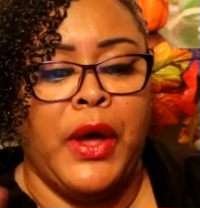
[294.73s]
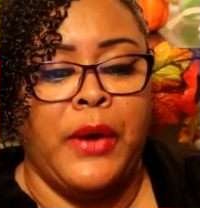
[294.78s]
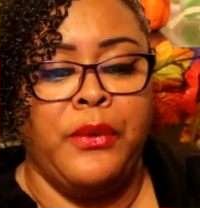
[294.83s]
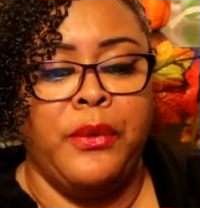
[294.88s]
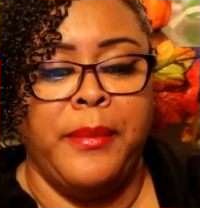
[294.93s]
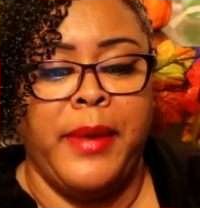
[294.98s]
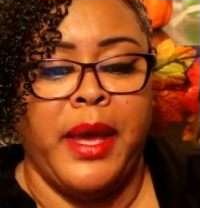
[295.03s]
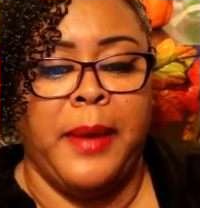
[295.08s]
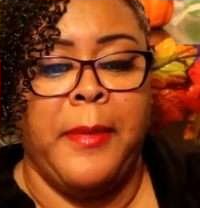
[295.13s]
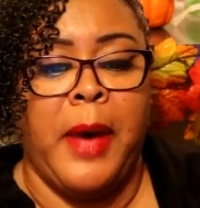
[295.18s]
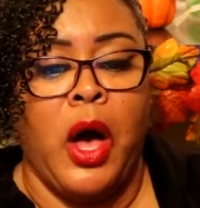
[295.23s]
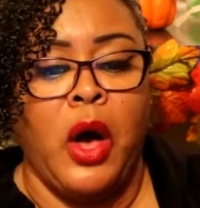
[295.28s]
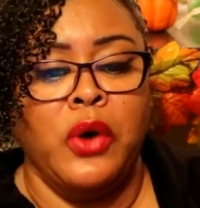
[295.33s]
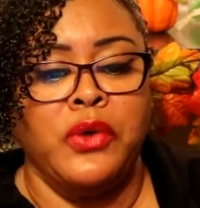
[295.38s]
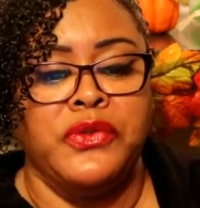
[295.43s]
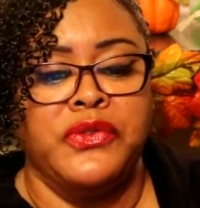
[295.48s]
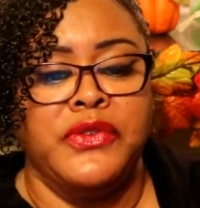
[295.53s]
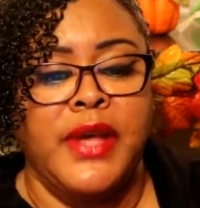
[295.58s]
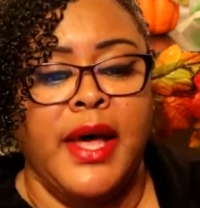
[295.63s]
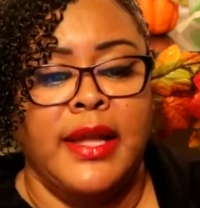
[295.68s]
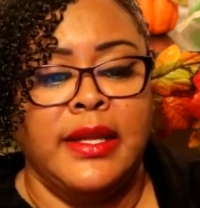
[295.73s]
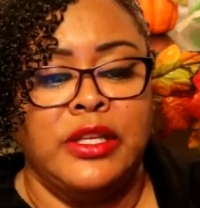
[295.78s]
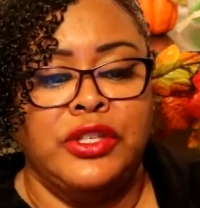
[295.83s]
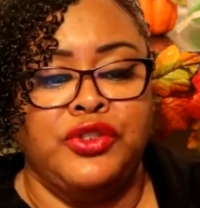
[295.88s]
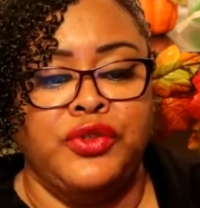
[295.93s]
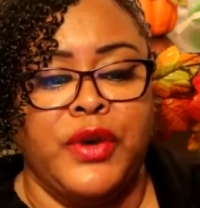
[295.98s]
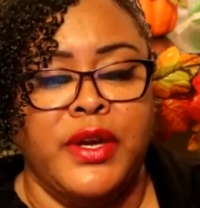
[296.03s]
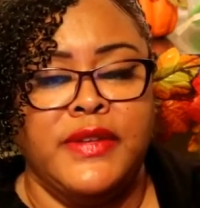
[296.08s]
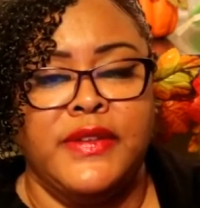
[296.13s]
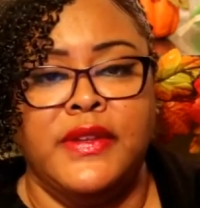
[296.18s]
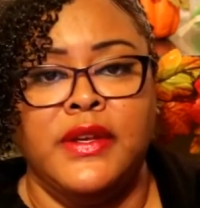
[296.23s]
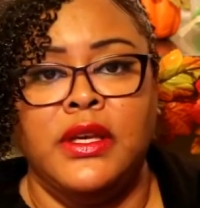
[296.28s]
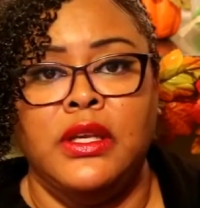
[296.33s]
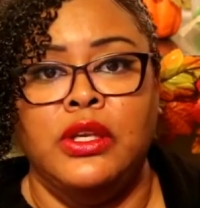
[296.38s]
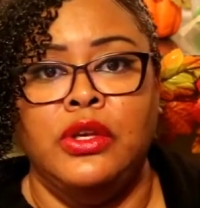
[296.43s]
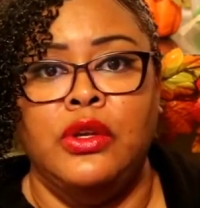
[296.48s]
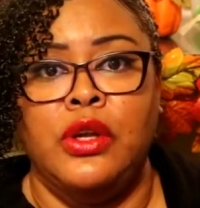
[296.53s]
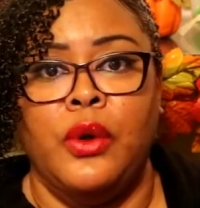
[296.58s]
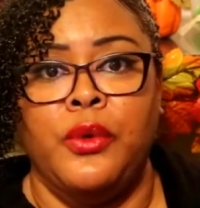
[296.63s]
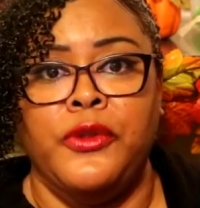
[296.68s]
I will make my own salad dressing,
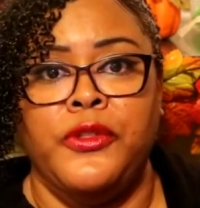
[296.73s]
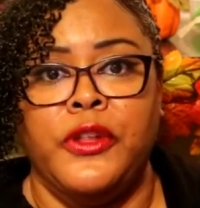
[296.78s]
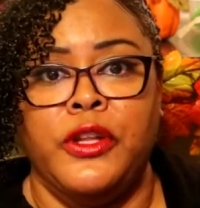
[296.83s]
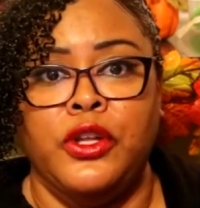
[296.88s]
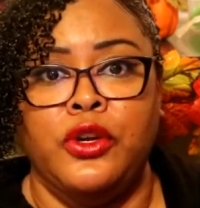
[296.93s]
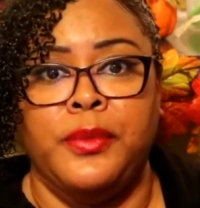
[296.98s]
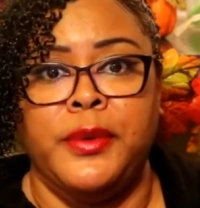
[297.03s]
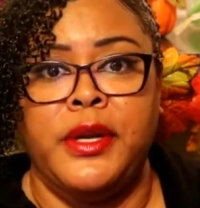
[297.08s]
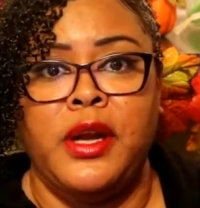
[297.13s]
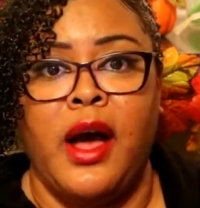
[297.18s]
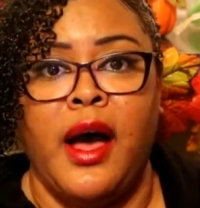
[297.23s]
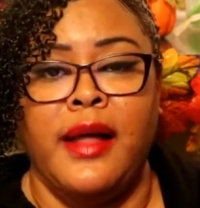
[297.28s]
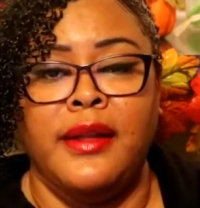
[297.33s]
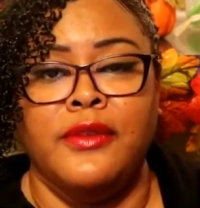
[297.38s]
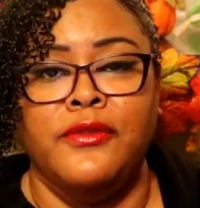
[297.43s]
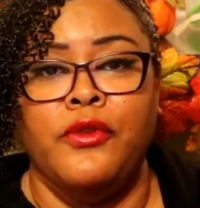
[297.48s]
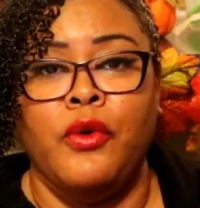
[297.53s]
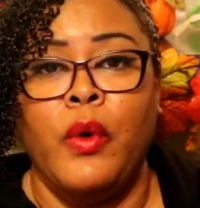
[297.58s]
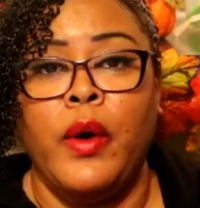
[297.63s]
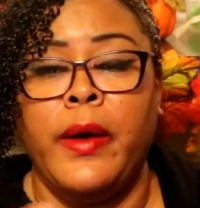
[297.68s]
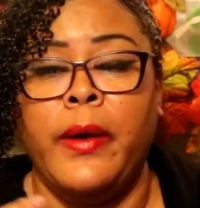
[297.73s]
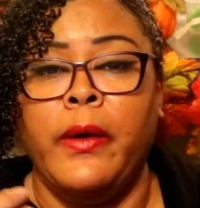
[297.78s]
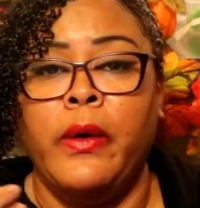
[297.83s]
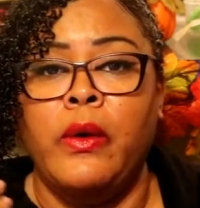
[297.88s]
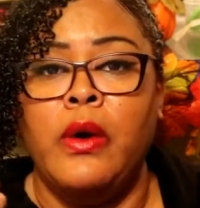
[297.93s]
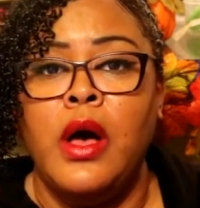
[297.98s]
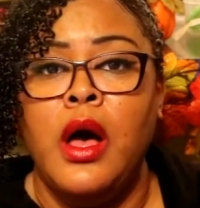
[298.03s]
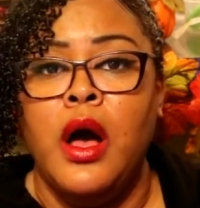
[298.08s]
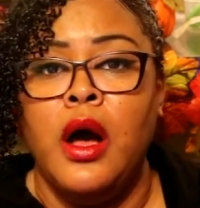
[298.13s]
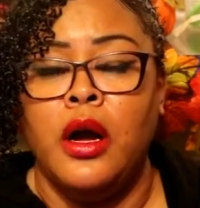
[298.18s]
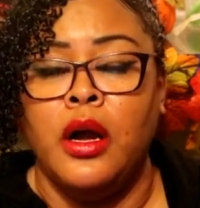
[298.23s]
you know, with a little bit of olive oil,